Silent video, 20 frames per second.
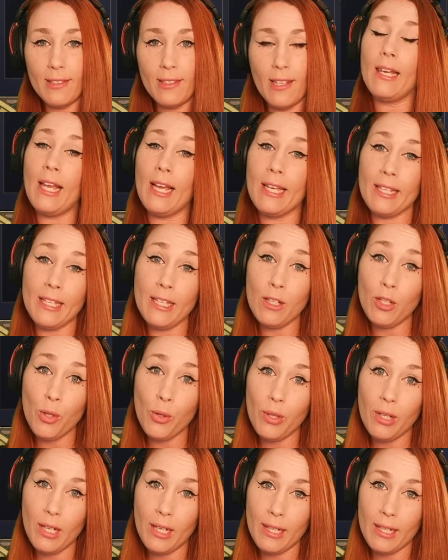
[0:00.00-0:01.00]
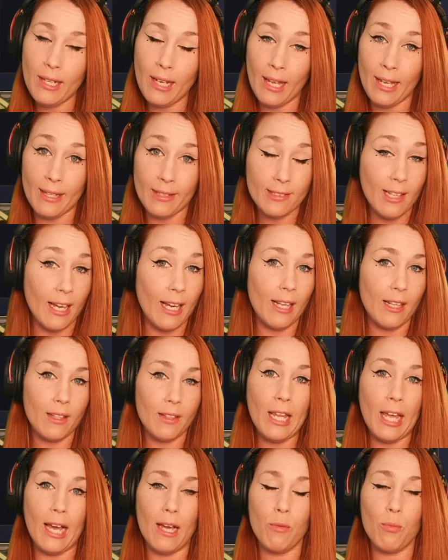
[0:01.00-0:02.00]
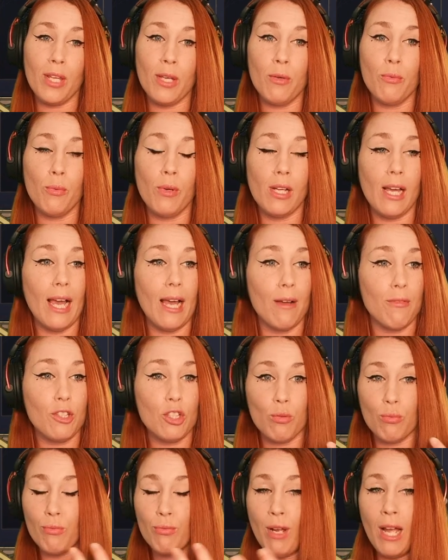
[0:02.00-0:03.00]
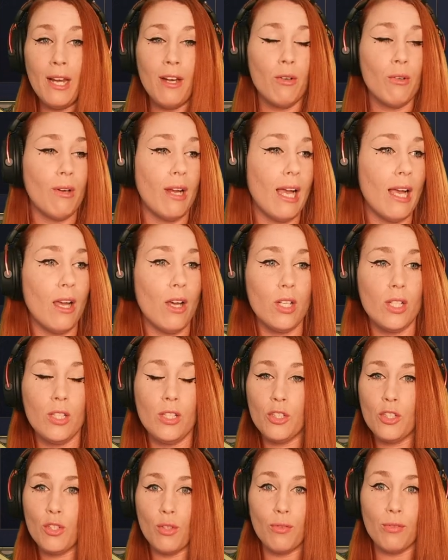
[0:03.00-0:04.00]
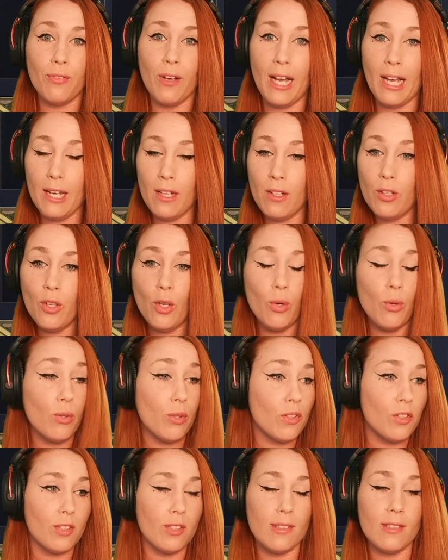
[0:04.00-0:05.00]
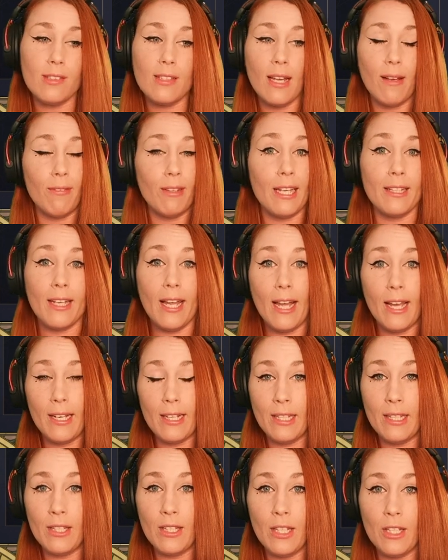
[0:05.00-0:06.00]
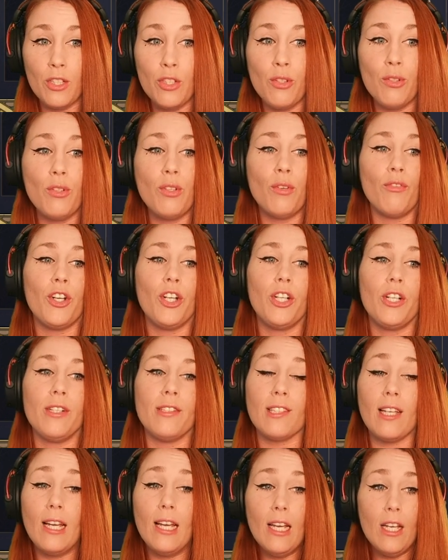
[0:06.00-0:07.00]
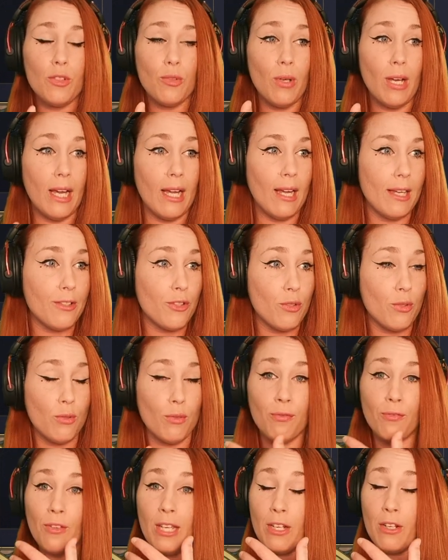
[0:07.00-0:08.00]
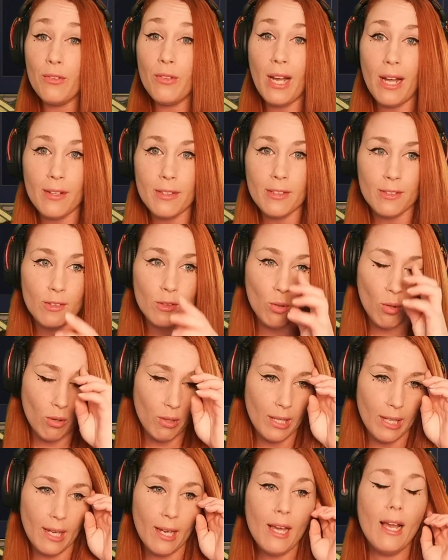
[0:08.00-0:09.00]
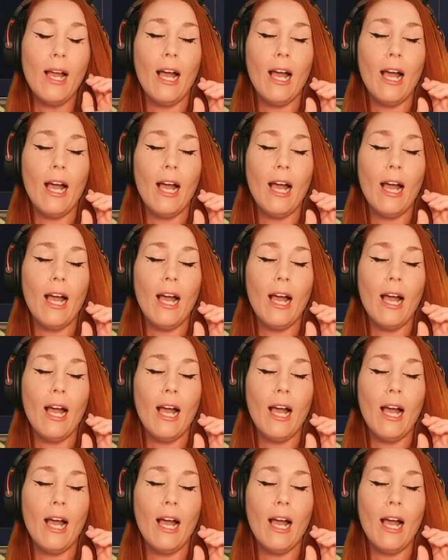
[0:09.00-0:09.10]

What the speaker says: like in Conan Exile, that we will have to run around to find notes and stuff like that in the universe to figure out the story.